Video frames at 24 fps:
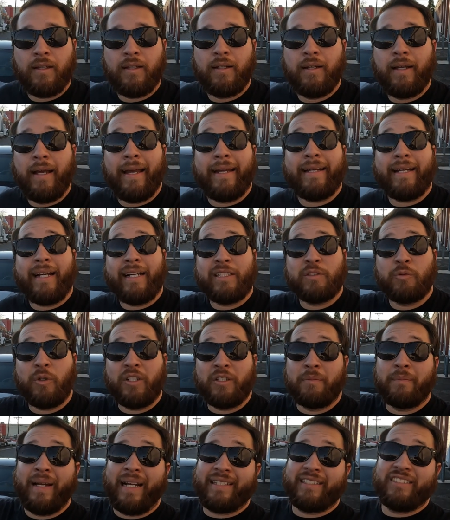Hey guys,
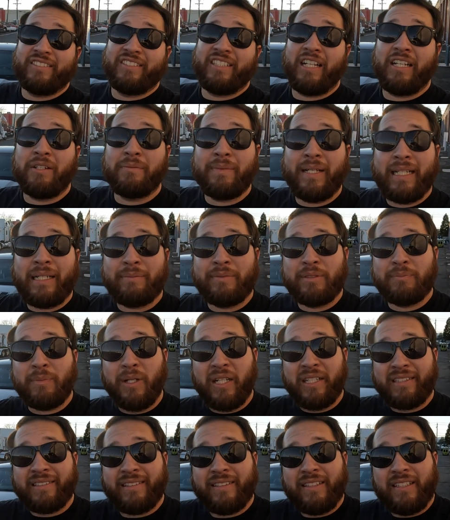welcome back to the channel. My name is
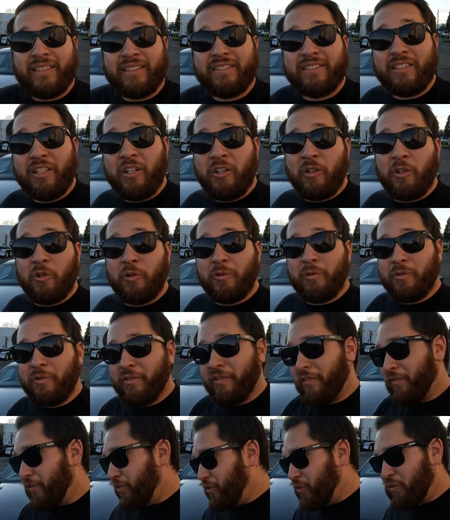Mark.
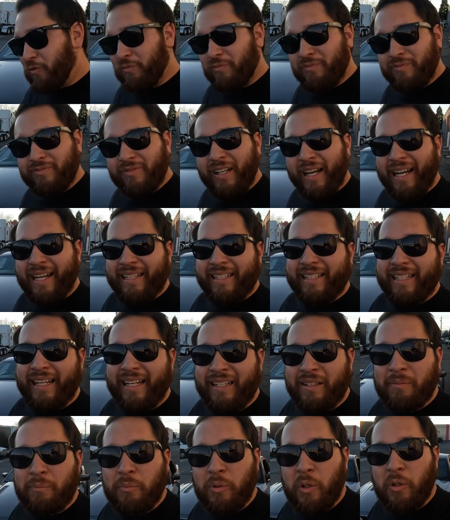So I kind
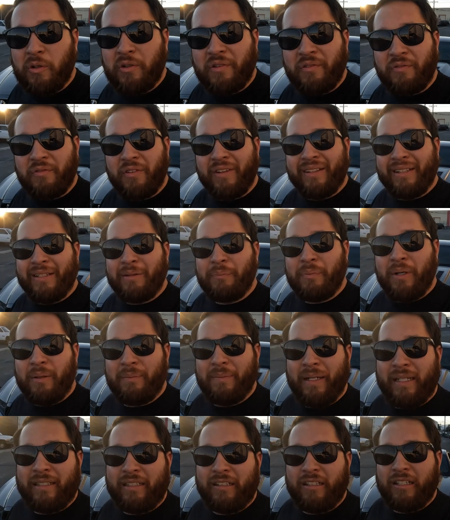of broke the front lip on
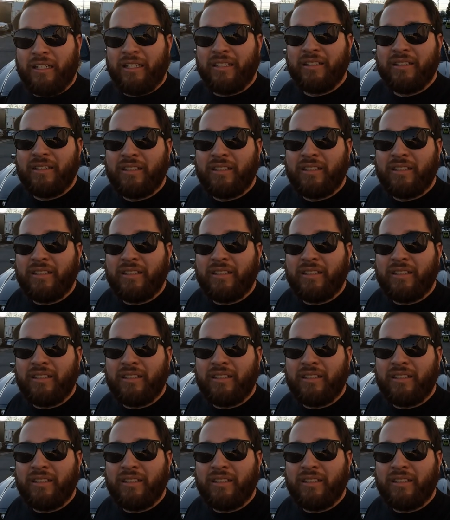my car.